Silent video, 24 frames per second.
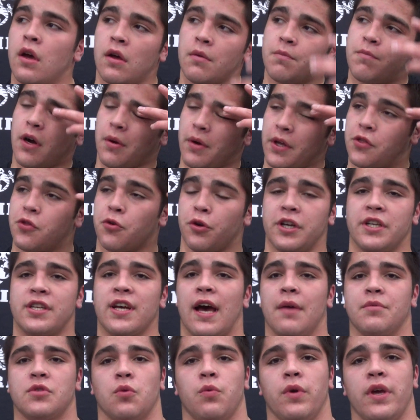probably three
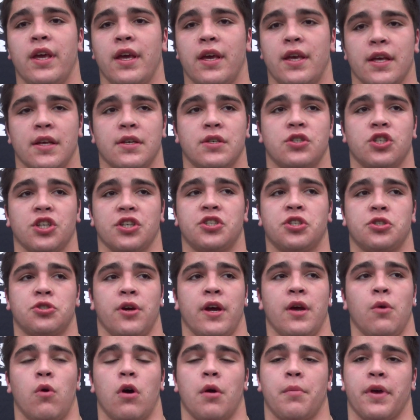times a week is just
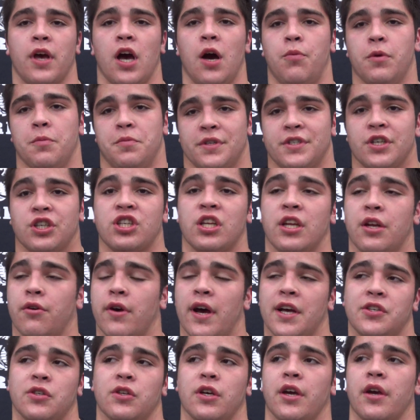straight warming up and positioning
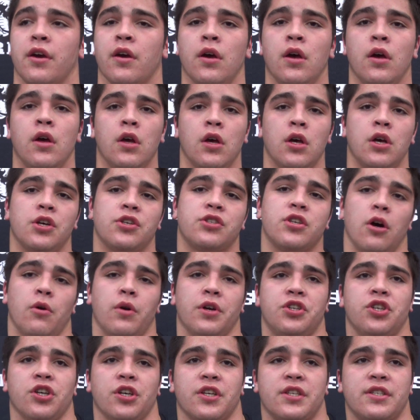wrestling. So
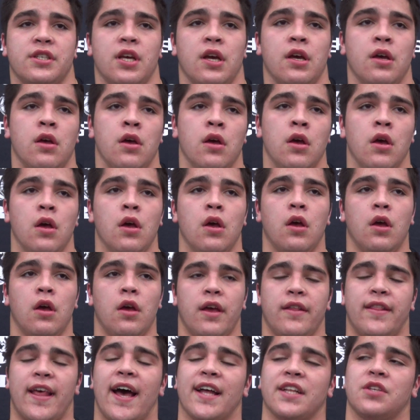it's just
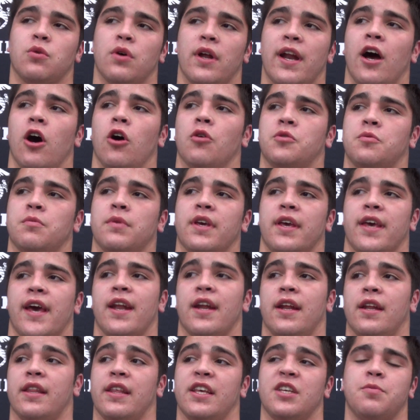that's what helps me
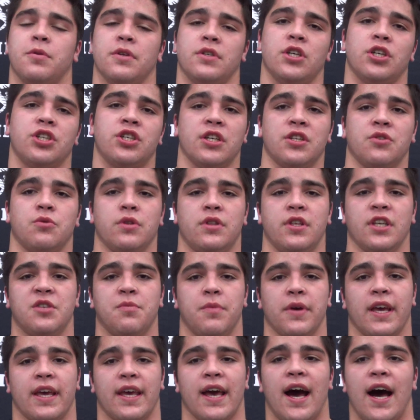get in these positions with these
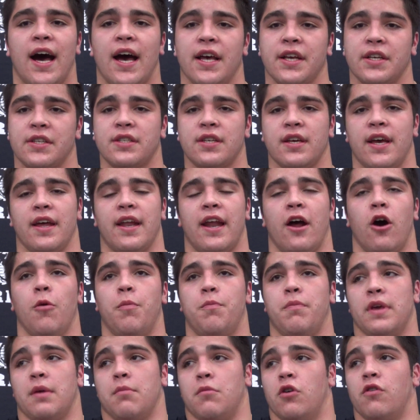big guys and
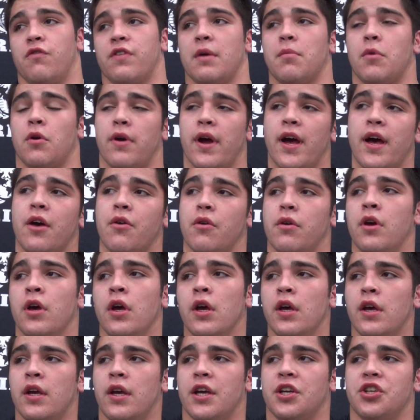help me move them around
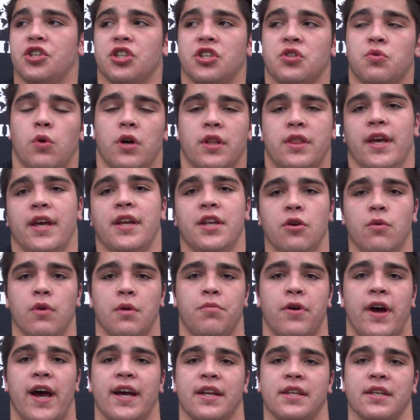is just what they do
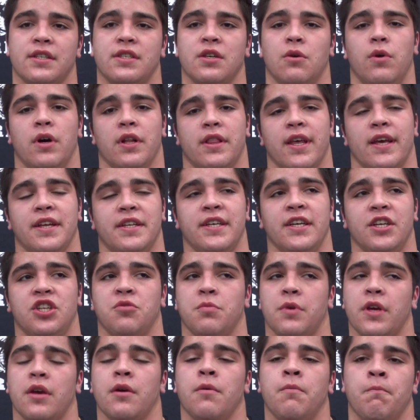in practice and what they teach me.